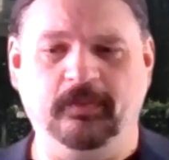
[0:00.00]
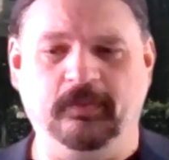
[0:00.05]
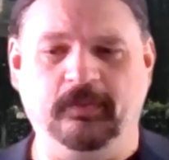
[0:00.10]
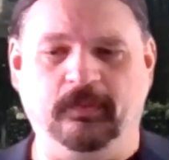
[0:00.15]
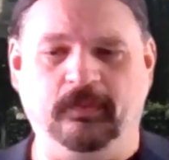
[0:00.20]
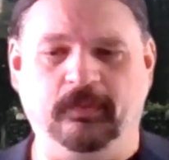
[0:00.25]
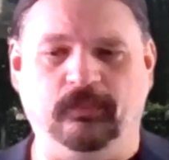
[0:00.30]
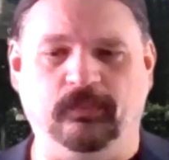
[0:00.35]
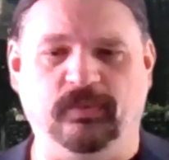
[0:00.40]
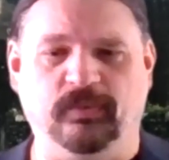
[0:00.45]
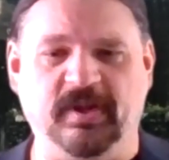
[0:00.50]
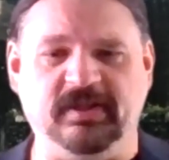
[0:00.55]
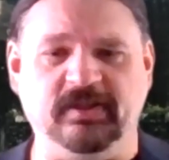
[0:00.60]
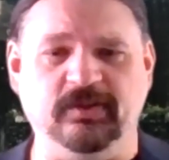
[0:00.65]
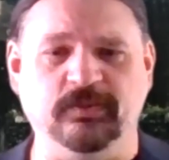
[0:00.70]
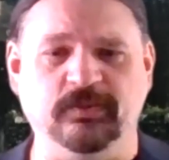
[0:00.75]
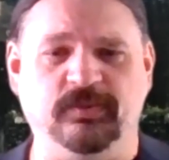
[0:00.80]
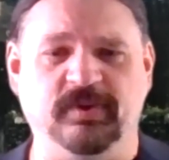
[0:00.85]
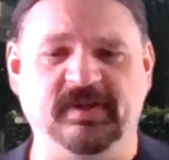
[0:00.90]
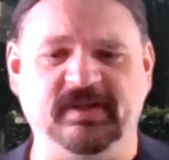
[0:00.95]
What you
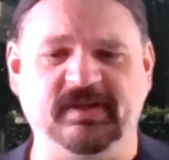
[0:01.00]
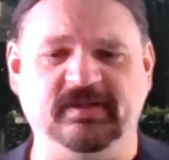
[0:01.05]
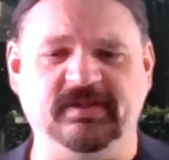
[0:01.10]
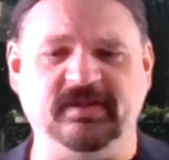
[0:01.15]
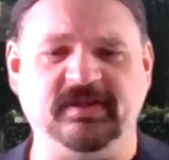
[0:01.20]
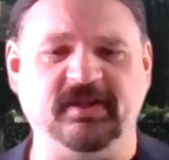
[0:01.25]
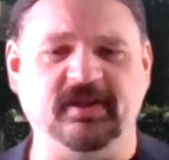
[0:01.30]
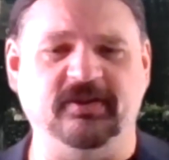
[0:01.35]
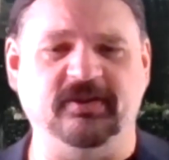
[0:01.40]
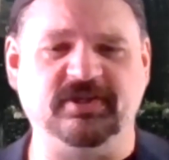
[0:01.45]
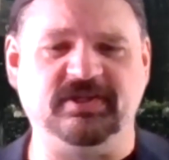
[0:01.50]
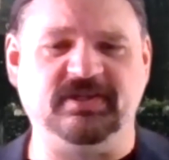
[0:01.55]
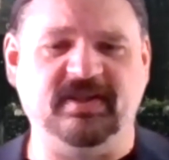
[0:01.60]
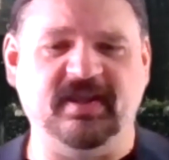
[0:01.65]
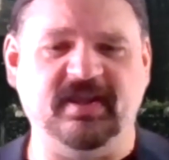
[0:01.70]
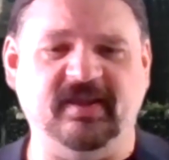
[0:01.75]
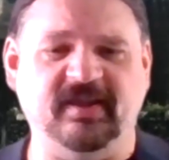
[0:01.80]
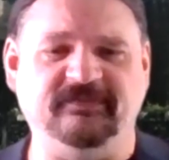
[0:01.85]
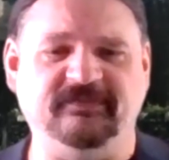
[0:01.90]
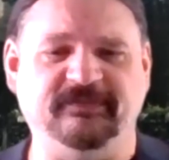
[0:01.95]
want to
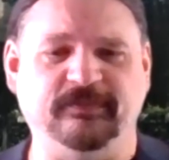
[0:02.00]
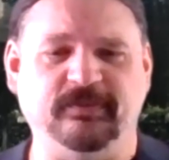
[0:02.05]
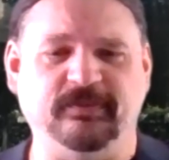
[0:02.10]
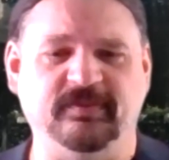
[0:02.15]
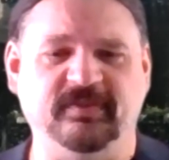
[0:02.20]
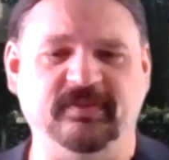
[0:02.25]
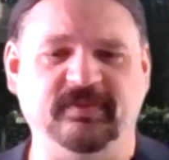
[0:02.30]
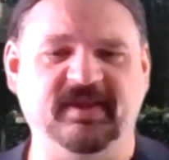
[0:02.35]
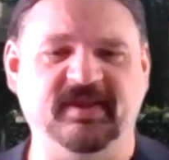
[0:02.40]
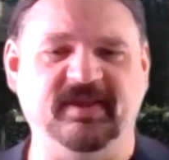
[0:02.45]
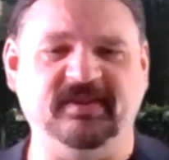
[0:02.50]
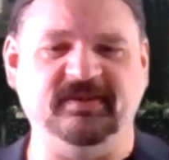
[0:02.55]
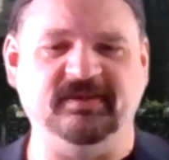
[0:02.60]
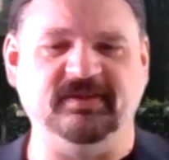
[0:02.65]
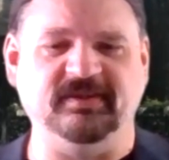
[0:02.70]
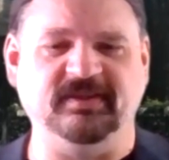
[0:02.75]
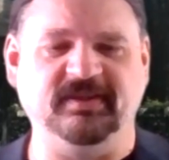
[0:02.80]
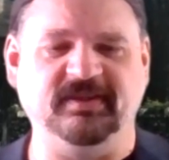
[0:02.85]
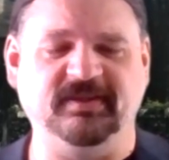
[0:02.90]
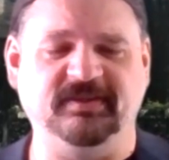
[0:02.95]
negotiate for then
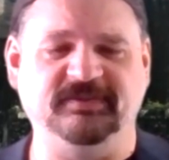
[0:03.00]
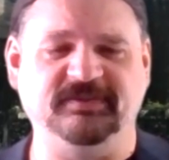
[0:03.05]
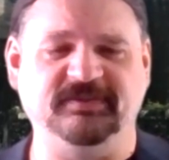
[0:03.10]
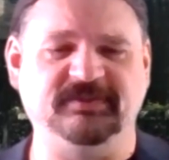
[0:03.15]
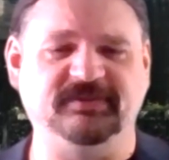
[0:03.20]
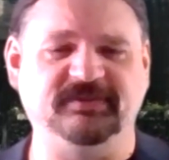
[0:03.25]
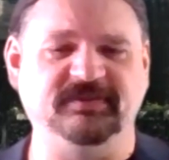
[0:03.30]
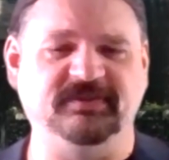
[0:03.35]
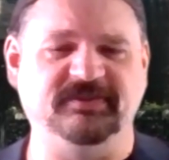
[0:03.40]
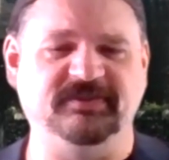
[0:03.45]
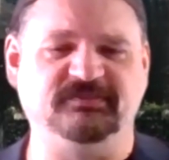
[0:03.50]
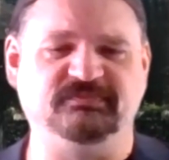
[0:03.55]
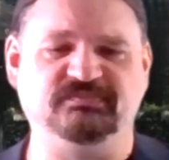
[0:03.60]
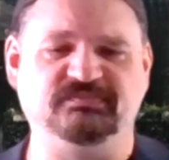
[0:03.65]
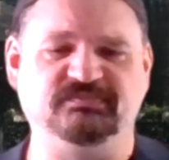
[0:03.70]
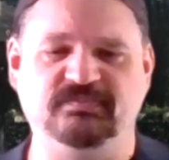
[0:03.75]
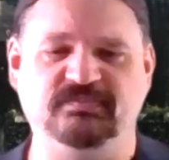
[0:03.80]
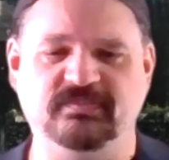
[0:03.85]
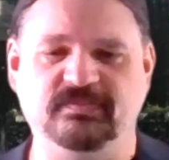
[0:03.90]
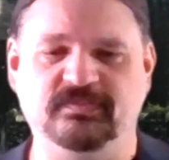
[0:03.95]
is
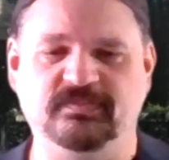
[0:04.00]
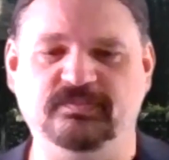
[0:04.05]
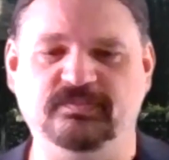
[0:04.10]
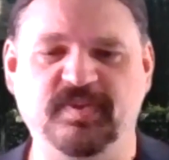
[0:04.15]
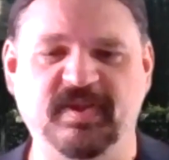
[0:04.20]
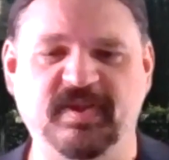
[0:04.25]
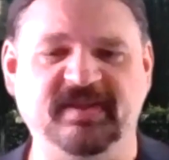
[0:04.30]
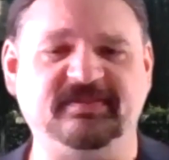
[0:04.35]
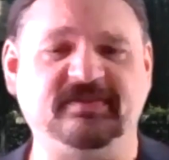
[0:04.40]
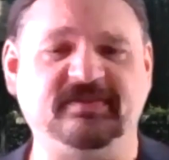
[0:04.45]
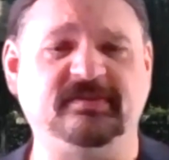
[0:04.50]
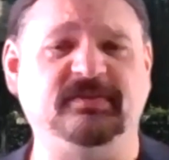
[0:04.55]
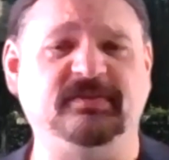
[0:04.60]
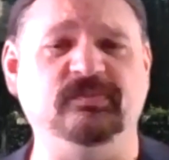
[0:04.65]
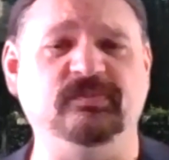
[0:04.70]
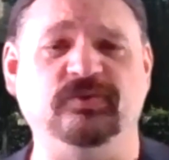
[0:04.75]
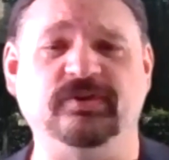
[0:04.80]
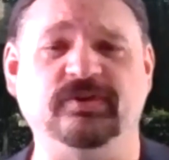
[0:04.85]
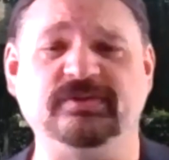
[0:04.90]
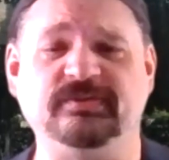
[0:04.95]
basically
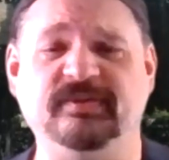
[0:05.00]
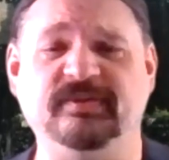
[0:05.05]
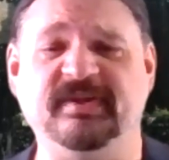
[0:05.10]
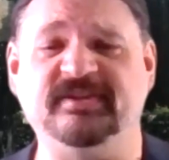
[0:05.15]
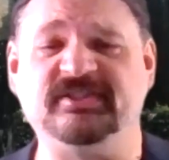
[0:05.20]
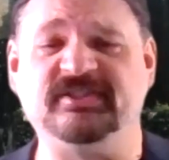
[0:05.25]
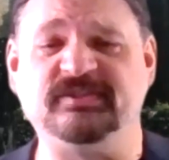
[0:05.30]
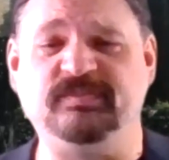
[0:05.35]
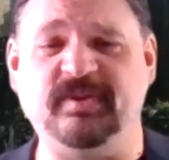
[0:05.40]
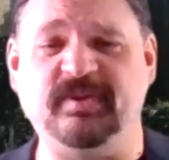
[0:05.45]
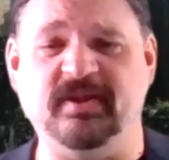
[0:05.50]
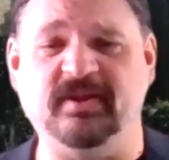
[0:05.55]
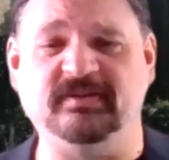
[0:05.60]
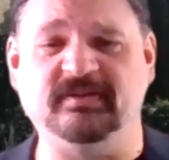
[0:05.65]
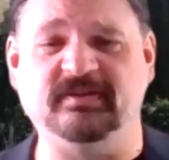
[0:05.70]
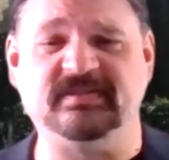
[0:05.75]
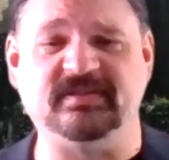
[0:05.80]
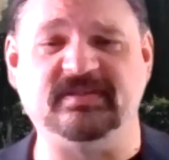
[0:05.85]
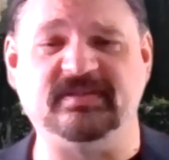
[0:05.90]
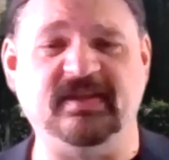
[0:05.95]
more
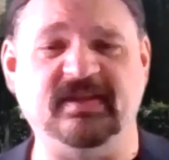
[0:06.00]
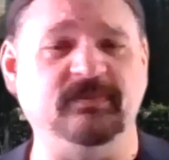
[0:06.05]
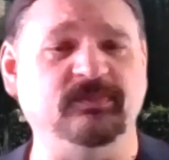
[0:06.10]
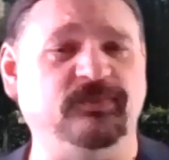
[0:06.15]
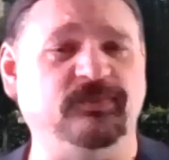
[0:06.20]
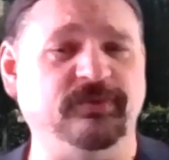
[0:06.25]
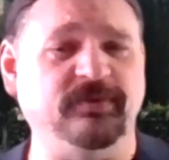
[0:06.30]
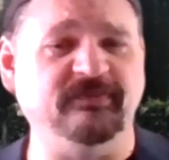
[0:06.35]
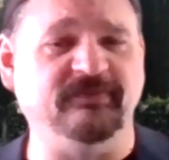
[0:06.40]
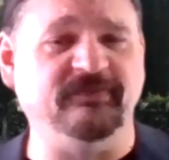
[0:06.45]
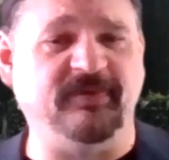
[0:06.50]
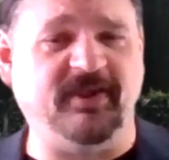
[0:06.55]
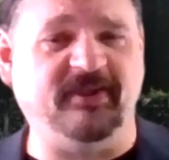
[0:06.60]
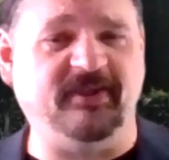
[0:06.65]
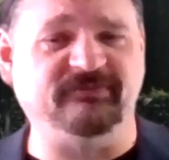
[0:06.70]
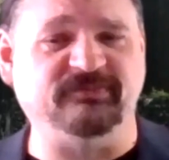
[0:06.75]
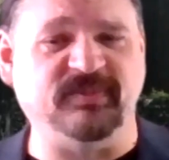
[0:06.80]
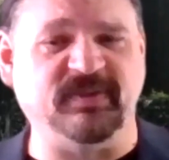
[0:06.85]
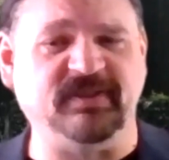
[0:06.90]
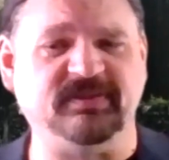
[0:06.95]
transparency and more
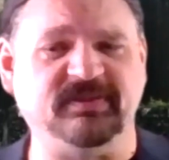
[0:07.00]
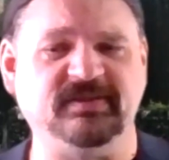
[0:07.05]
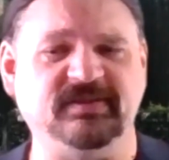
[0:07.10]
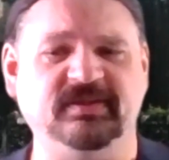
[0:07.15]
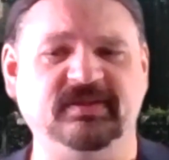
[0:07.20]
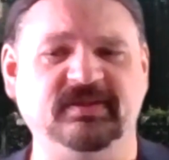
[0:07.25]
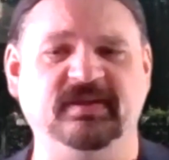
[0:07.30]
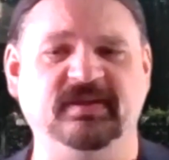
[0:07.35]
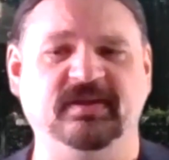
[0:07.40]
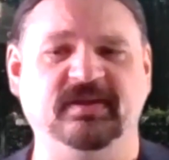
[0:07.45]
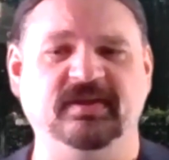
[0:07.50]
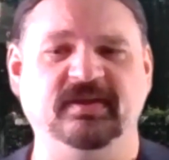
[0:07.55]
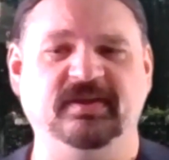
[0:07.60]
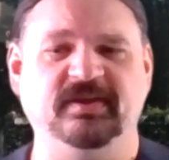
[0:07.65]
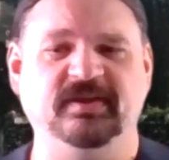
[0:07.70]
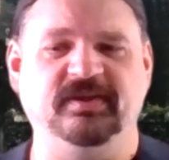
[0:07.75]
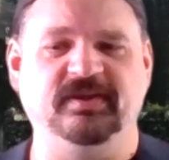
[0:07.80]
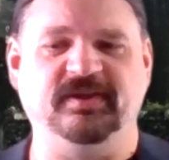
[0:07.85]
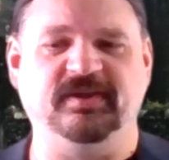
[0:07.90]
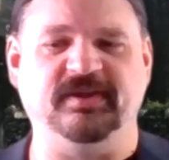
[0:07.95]
involvement.
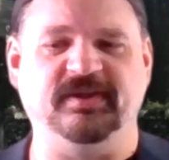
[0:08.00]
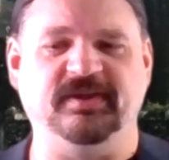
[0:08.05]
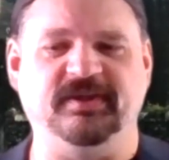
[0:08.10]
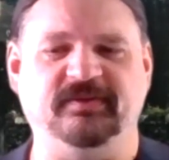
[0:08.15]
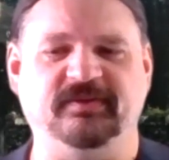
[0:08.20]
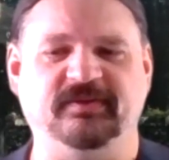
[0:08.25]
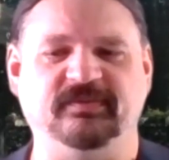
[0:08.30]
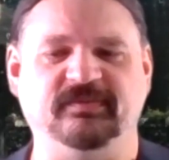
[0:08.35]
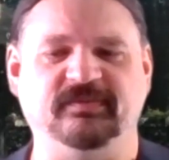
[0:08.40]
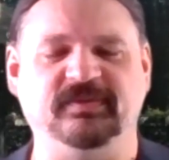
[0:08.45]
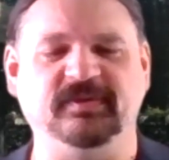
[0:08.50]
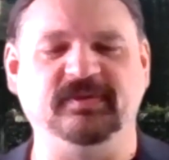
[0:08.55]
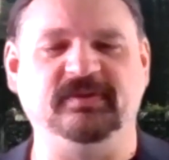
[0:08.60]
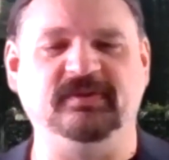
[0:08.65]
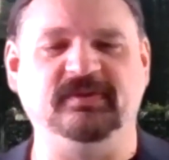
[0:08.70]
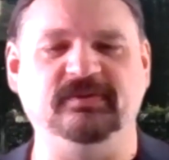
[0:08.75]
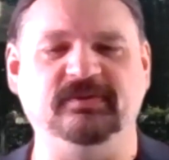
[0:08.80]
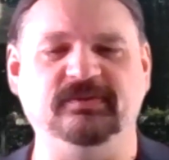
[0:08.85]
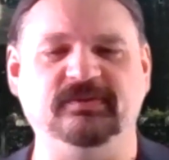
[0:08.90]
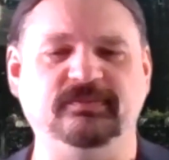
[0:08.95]

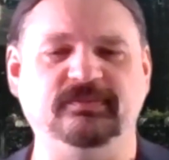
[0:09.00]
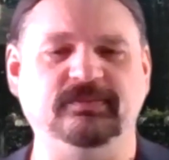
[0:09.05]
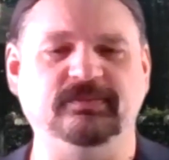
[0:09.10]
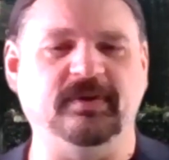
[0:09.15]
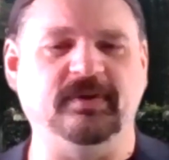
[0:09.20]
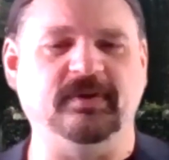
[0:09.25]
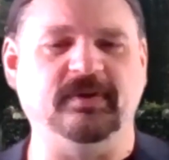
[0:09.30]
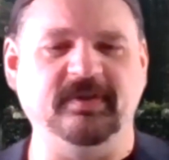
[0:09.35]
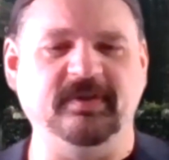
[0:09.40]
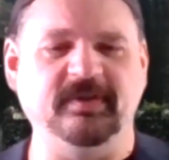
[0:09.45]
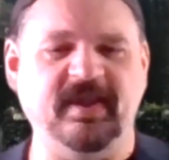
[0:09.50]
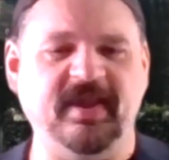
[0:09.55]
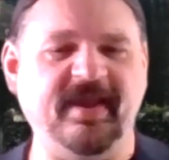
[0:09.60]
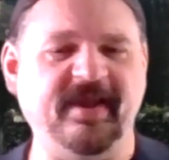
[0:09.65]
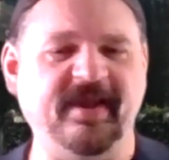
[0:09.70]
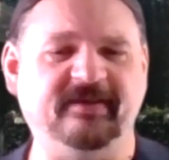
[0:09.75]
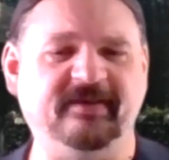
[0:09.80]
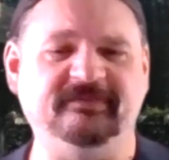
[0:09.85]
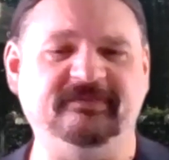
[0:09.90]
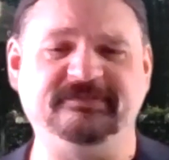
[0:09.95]
You
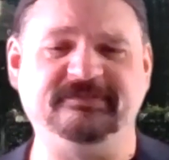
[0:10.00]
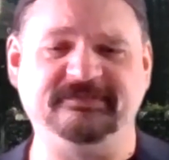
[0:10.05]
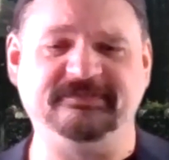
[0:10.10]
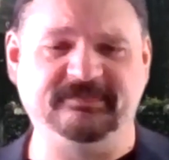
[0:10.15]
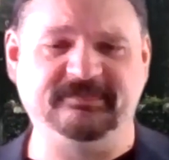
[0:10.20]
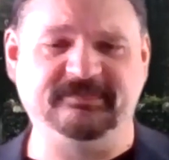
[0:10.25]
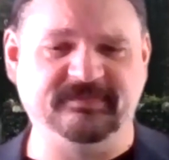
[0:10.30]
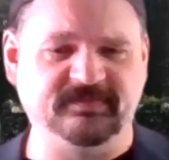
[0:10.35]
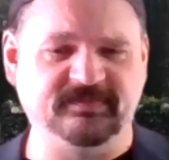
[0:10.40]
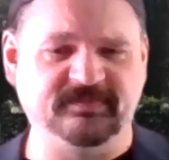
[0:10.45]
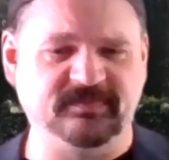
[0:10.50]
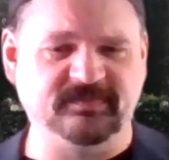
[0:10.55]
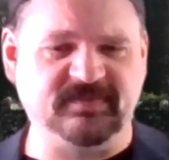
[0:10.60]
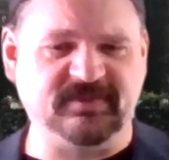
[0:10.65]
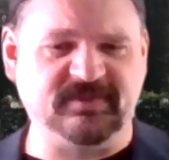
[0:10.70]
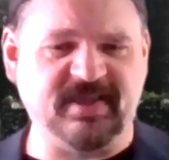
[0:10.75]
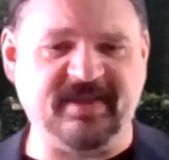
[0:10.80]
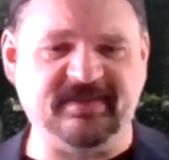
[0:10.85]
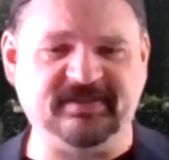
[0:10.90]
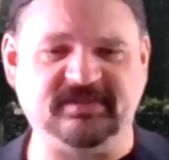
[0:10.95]
have
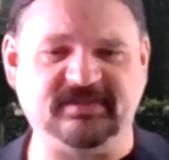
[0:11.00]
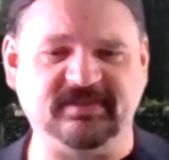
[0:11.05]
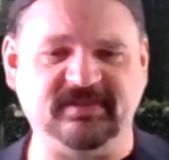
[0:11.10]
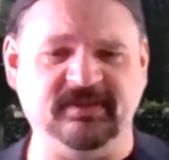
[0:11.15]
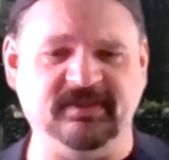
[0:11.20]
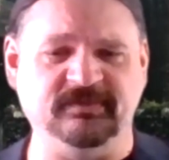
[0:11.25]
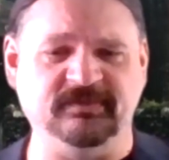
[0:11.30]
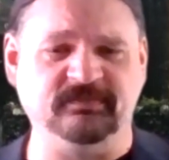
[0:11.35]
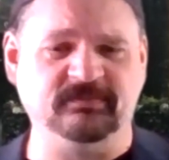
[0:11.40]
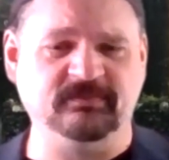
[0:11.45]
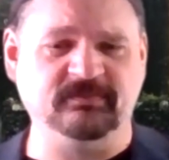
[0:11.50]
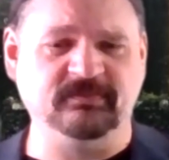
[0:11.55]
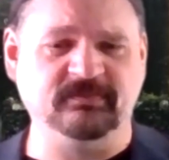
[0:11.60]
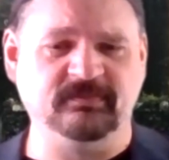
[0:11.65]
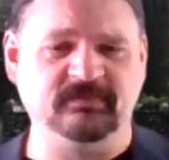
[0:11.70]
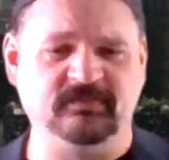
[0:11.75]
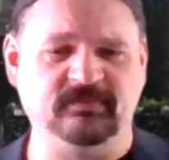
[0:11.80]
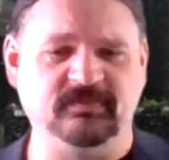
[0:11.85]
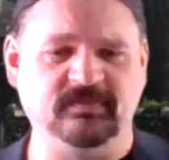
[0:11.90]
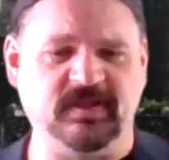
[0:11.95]
testing,
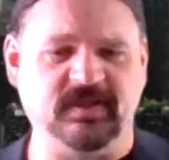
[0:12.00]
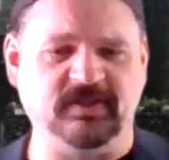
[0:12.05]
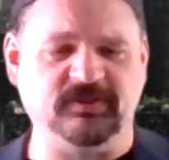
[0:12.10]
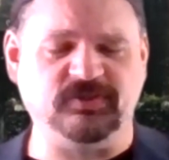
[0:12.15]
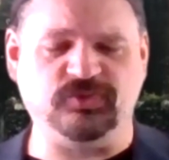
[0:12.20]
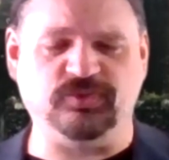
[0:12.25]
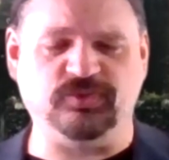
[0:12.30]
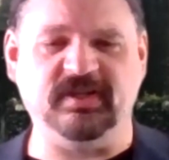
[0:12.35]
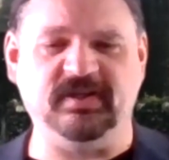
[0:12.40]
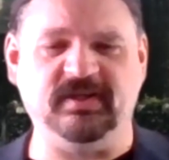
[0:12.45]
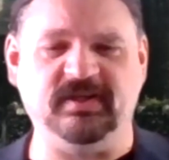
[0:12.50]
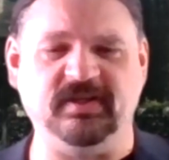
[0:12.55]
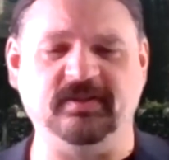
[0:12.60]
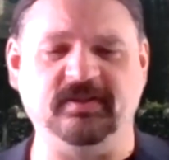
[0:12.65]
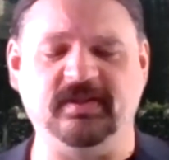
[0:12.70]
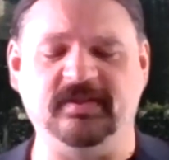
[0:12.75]
training.